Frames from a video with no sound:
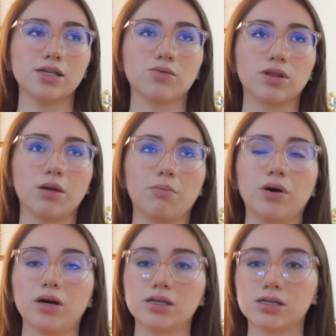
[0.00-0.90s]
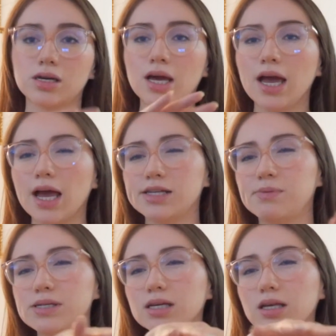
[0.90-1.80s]
where they put, it's
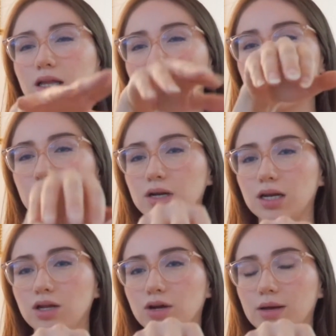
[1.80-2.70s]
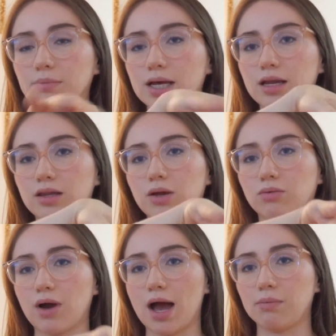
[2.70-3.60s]
basically like they put in your implant and they
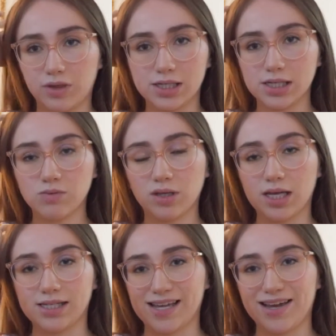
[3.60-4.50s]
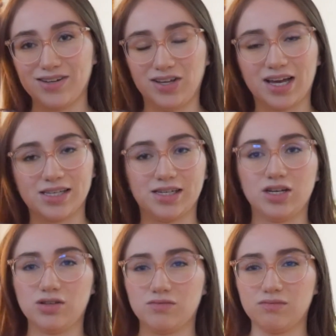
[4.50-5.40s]
wrap, this is what they said, like, as in
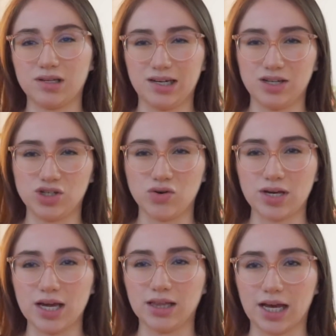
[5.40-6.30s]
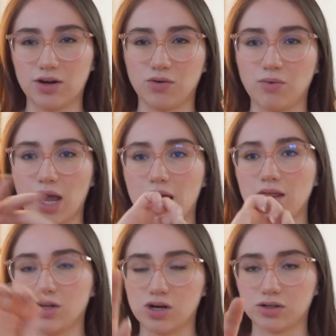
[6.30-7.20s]
a joking, lighter way,
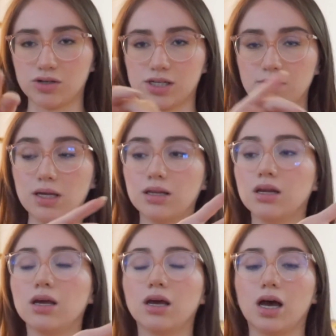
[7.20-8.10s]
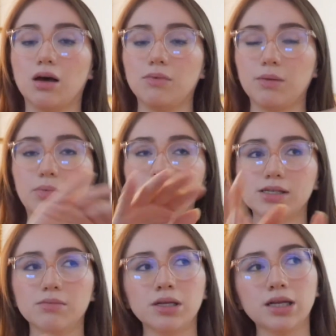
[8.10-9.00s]
the doctors, I mean. They put
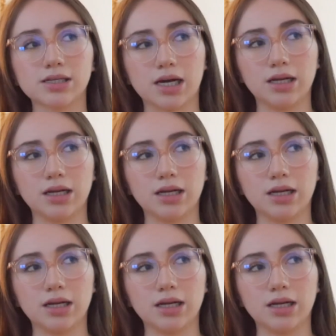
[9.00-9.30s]
something that's kind of